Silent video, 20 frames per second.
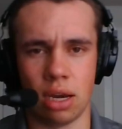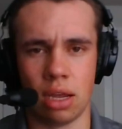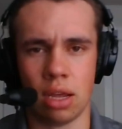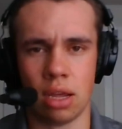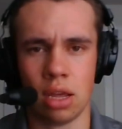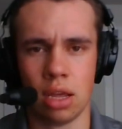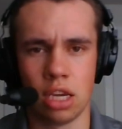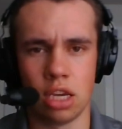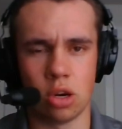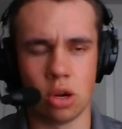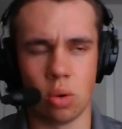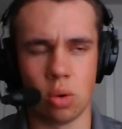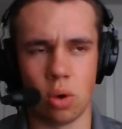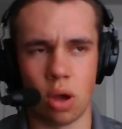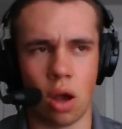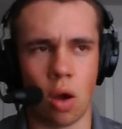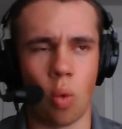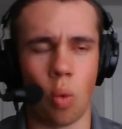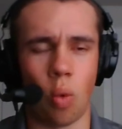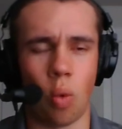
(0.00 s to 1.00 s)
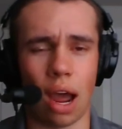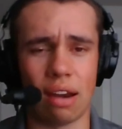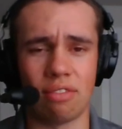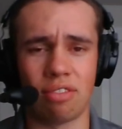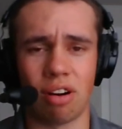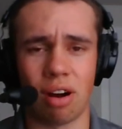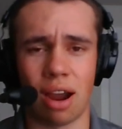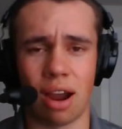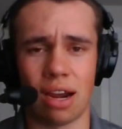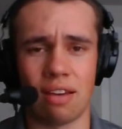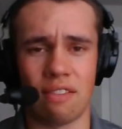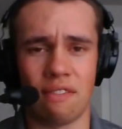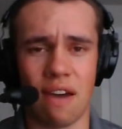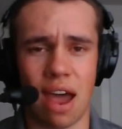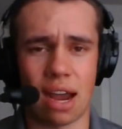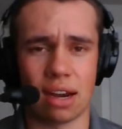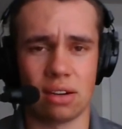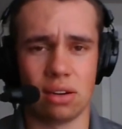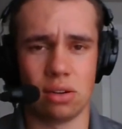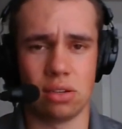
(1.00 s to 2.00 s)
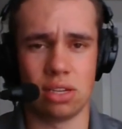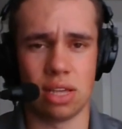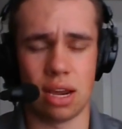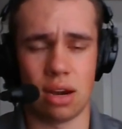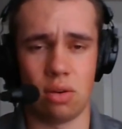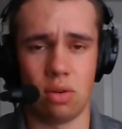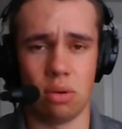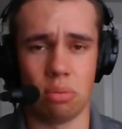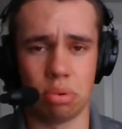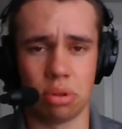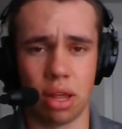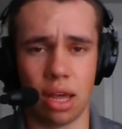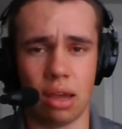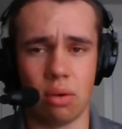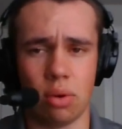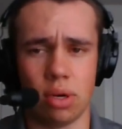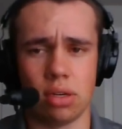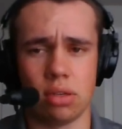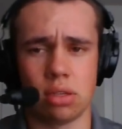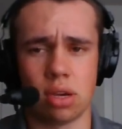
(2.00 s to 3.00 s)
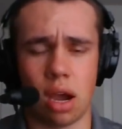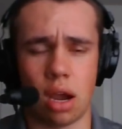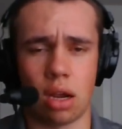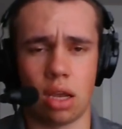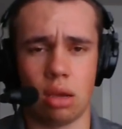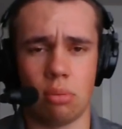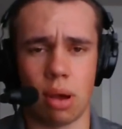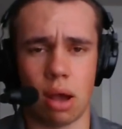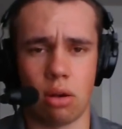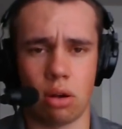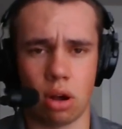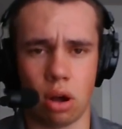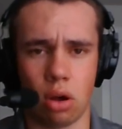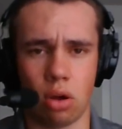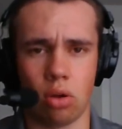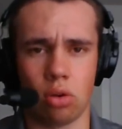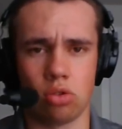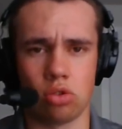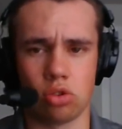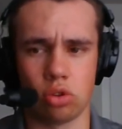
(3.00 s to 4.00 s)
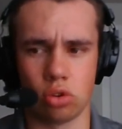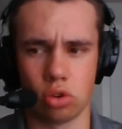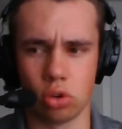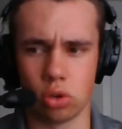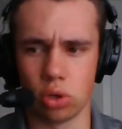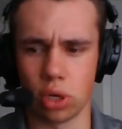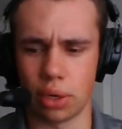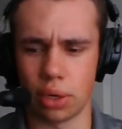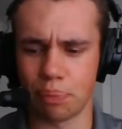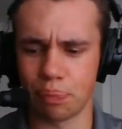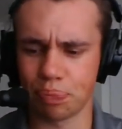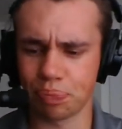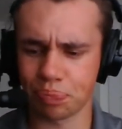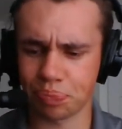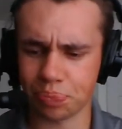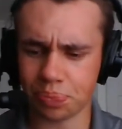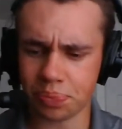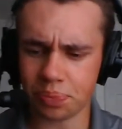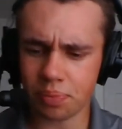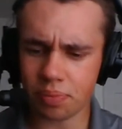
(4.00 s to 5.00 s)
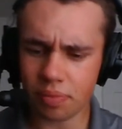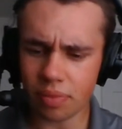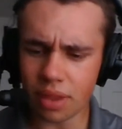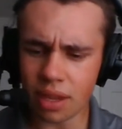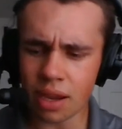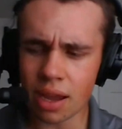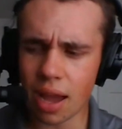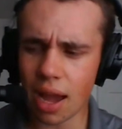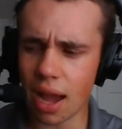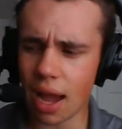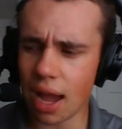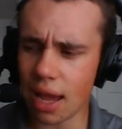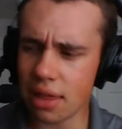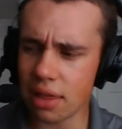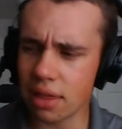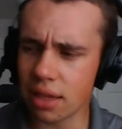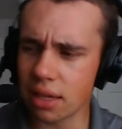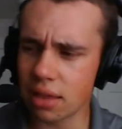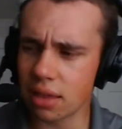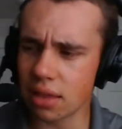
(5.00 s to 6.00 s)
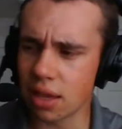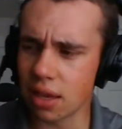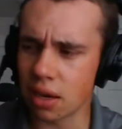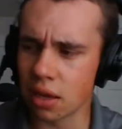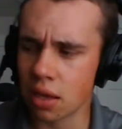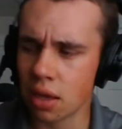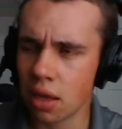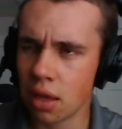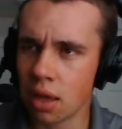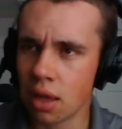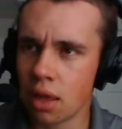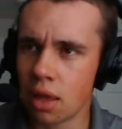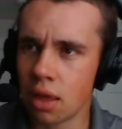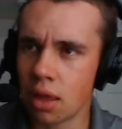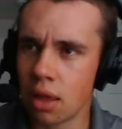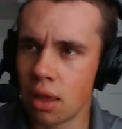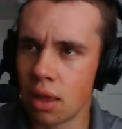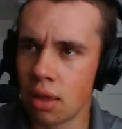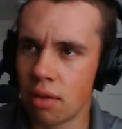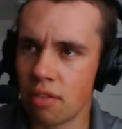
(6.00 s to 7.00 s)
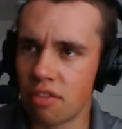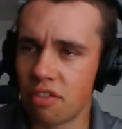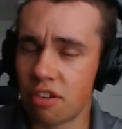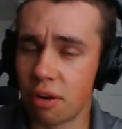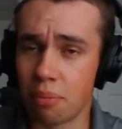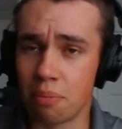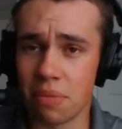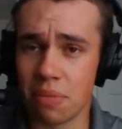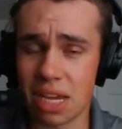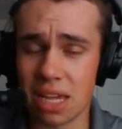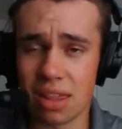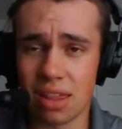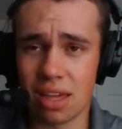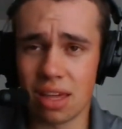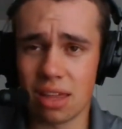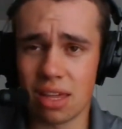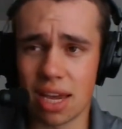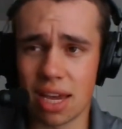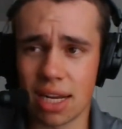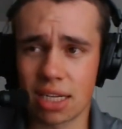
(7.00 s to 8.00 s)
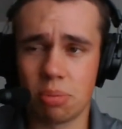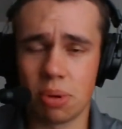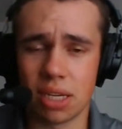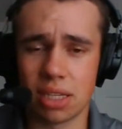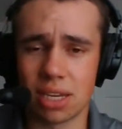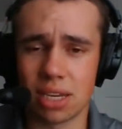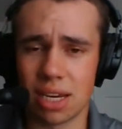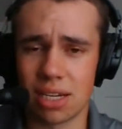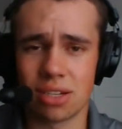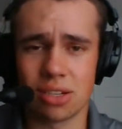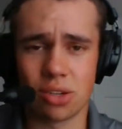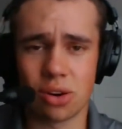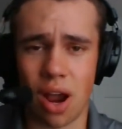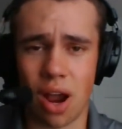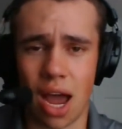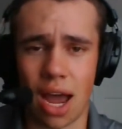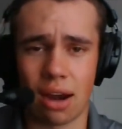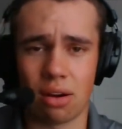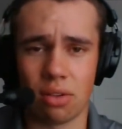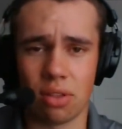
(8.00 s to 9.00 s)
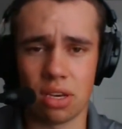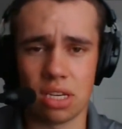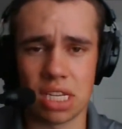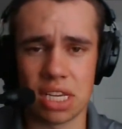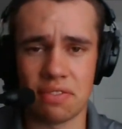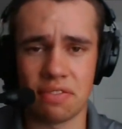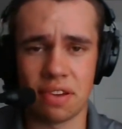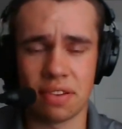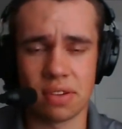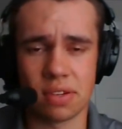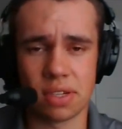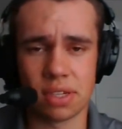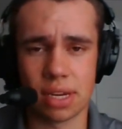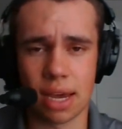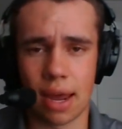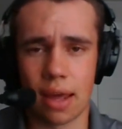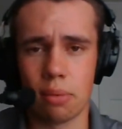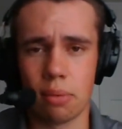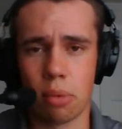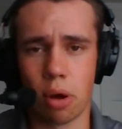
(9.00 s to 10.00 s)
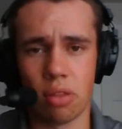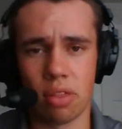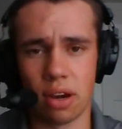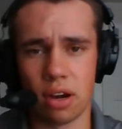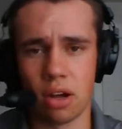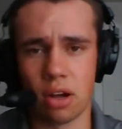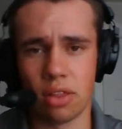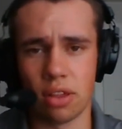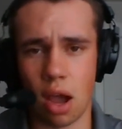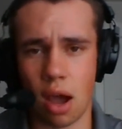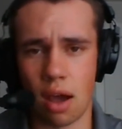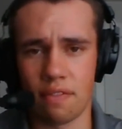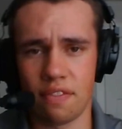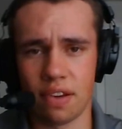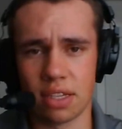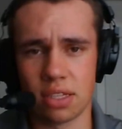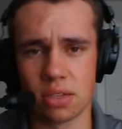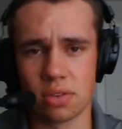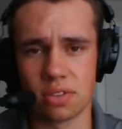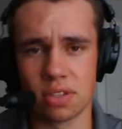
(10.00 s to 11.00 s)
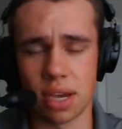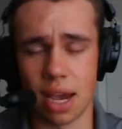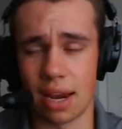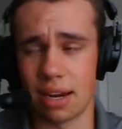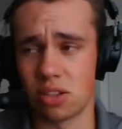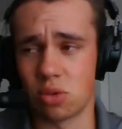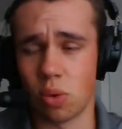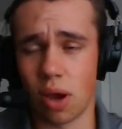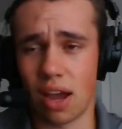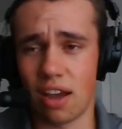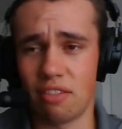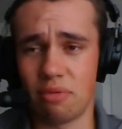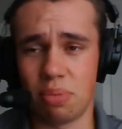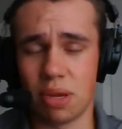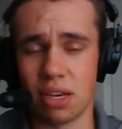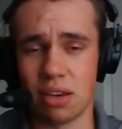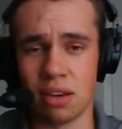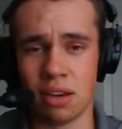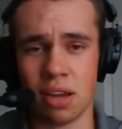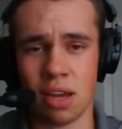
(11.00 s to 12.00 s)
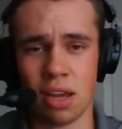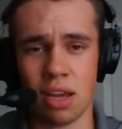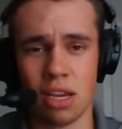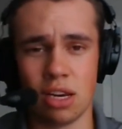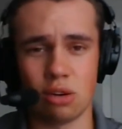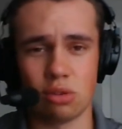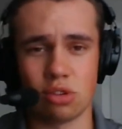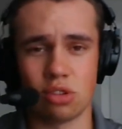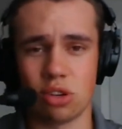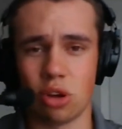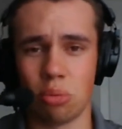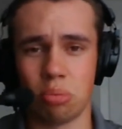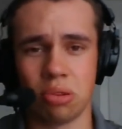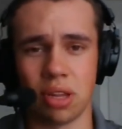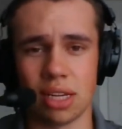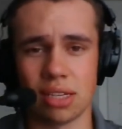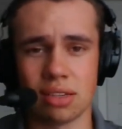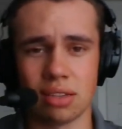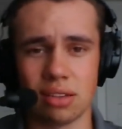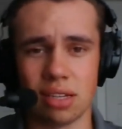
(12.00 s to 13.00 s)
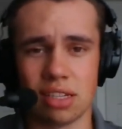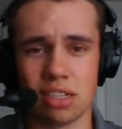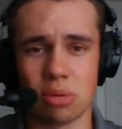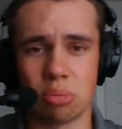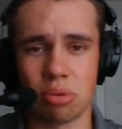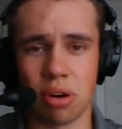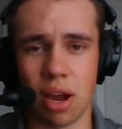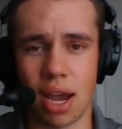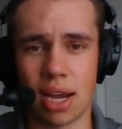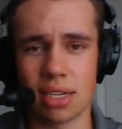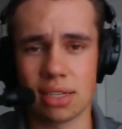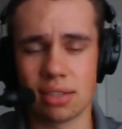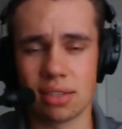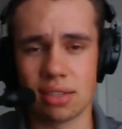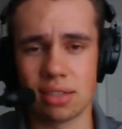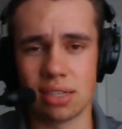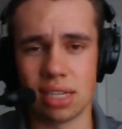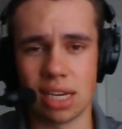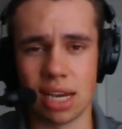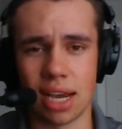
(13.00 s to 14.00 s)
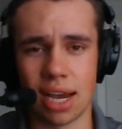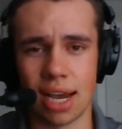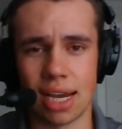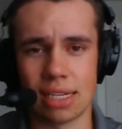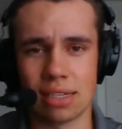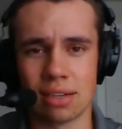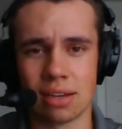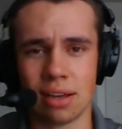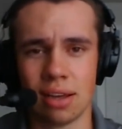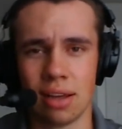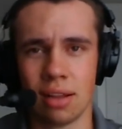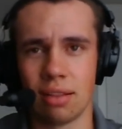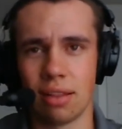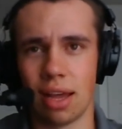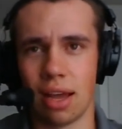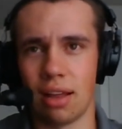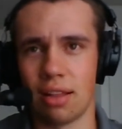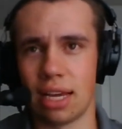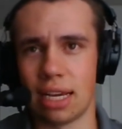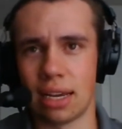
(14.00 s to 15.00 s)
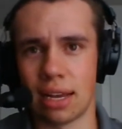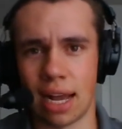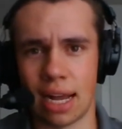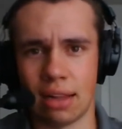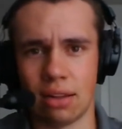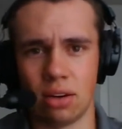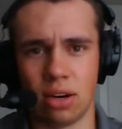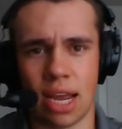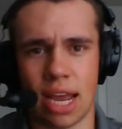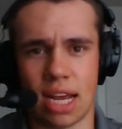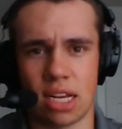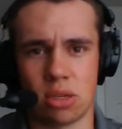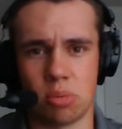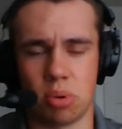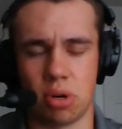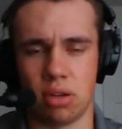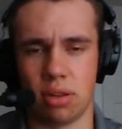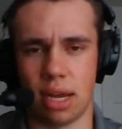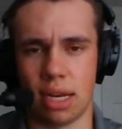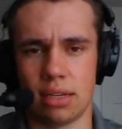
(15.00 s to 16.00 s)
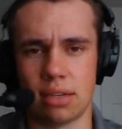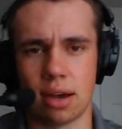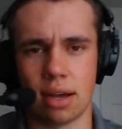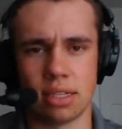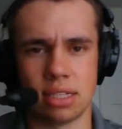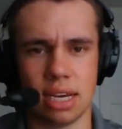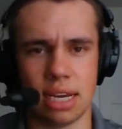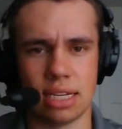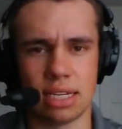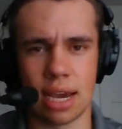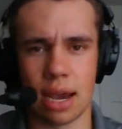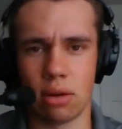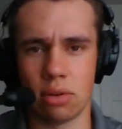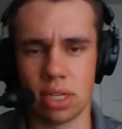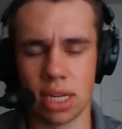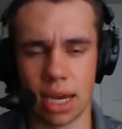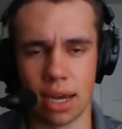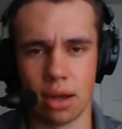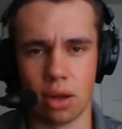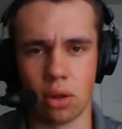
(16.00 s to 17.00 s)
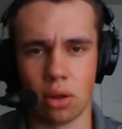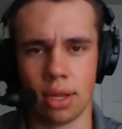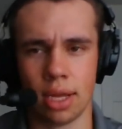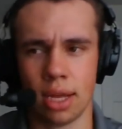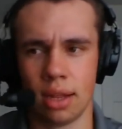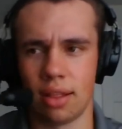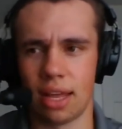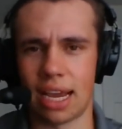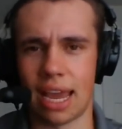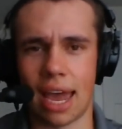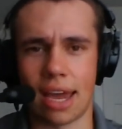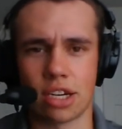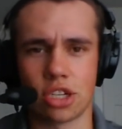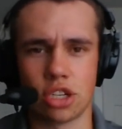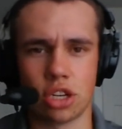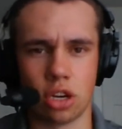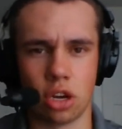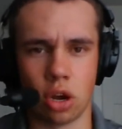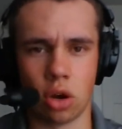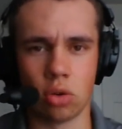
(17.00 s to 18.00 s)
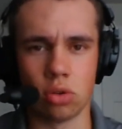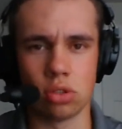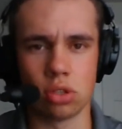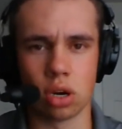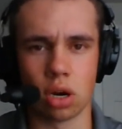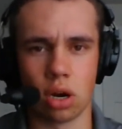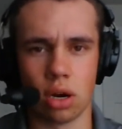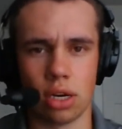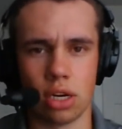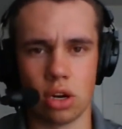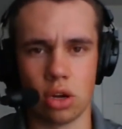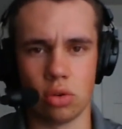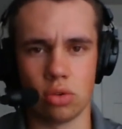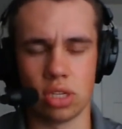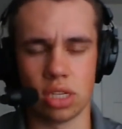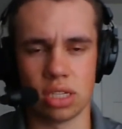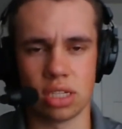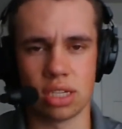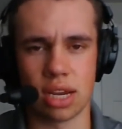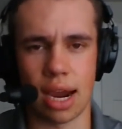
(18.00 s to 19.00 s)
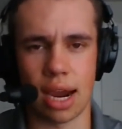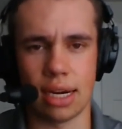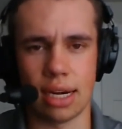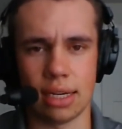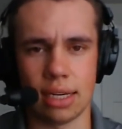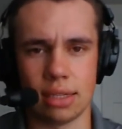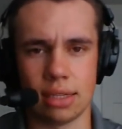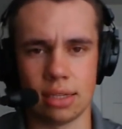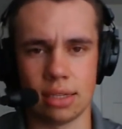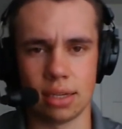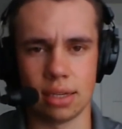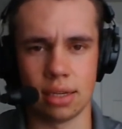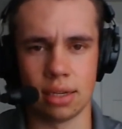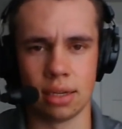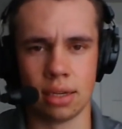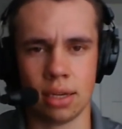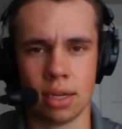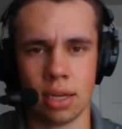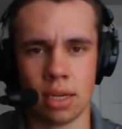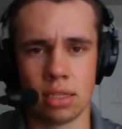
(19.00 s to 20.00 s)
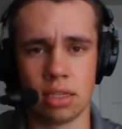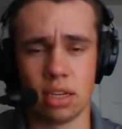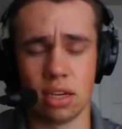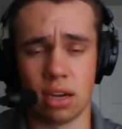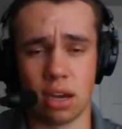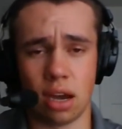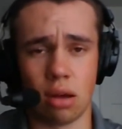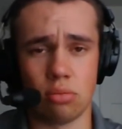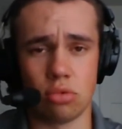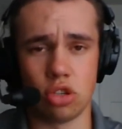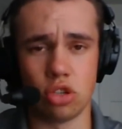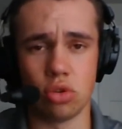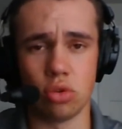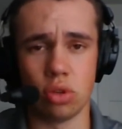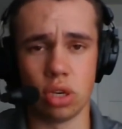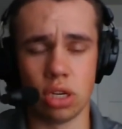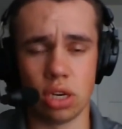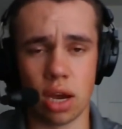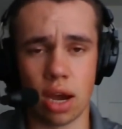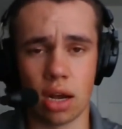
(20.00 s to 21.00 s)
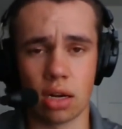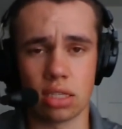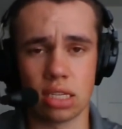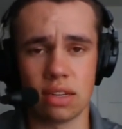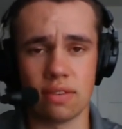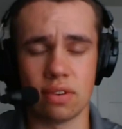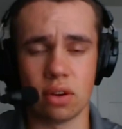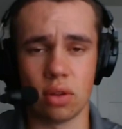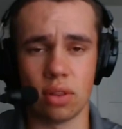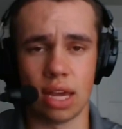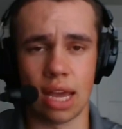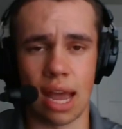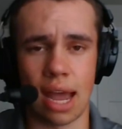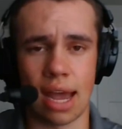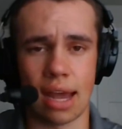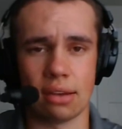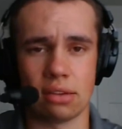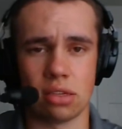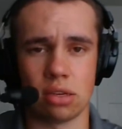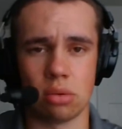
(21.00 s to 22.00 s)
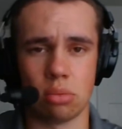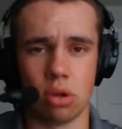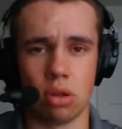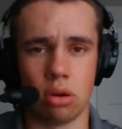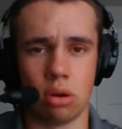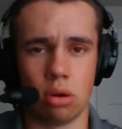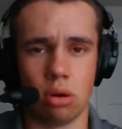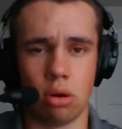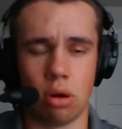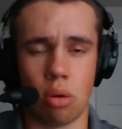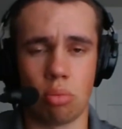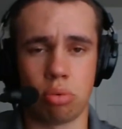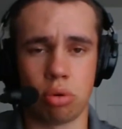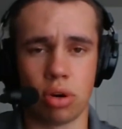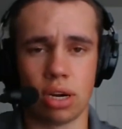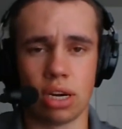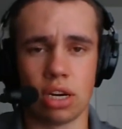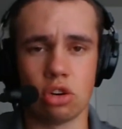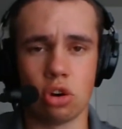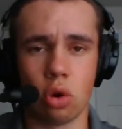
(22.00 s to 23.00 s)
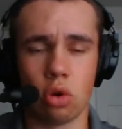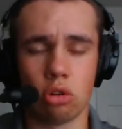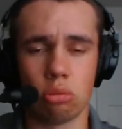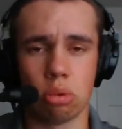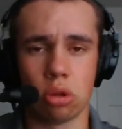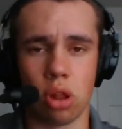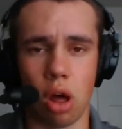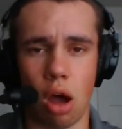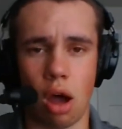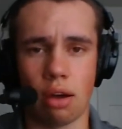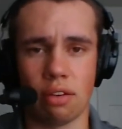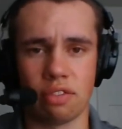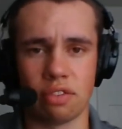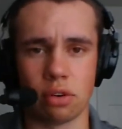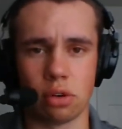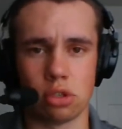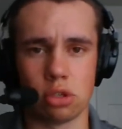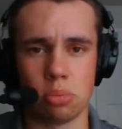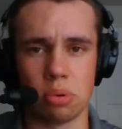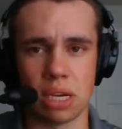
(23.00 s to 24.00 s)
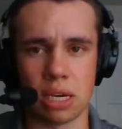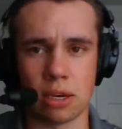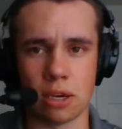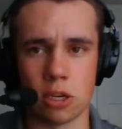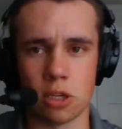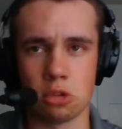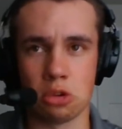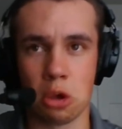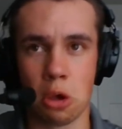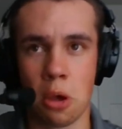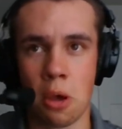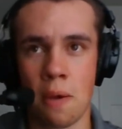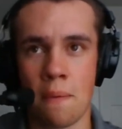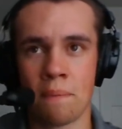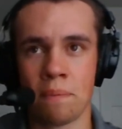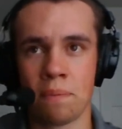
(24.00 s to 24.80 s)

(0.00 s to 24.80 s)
on, you know, a wide variety of factors that are in play when you're talking about college recruiting, I think that for me, the expectations are higher on the defensive side of the ball than on the offensive side. It's why I've been, you know, so pleasantly surprised to see guys like Kyler Casper, like Dante Dowdell, like Ashton Cozart, you know, deciding to come to the Ducks, even though they had some other pretty notable offers, because